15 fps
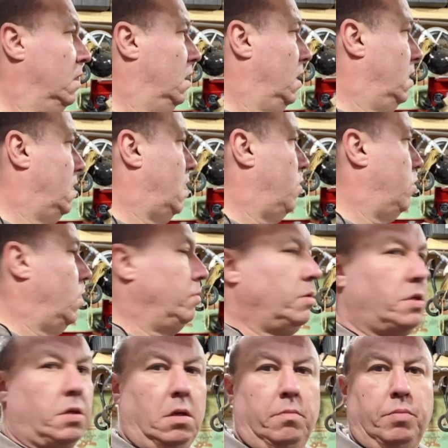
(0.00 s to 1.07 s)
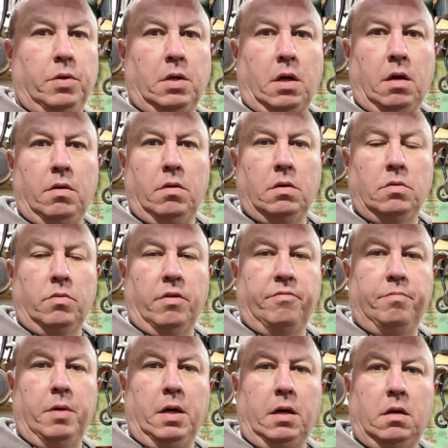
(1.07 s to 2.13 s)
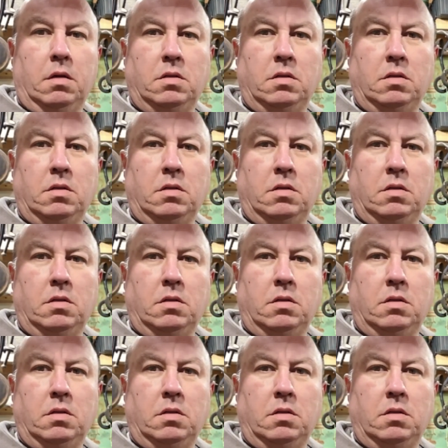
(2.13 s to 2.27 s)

And that one I'm just going to put together as a rough bike,